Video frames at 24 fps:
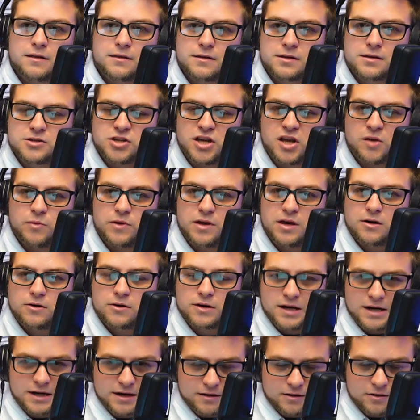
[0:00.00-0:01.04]
the JBL
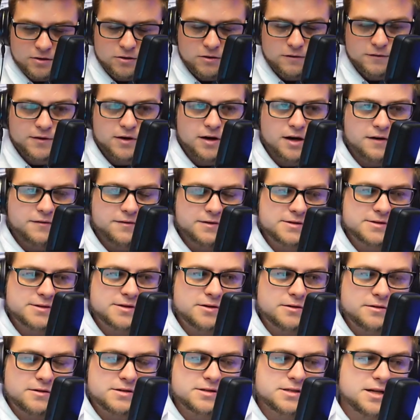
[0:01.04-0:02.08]
kind of curved off, and so
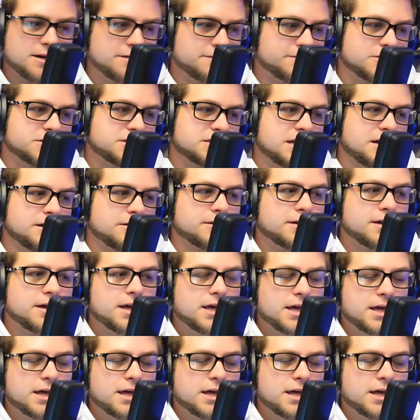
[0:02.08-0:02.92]
did the down for sound.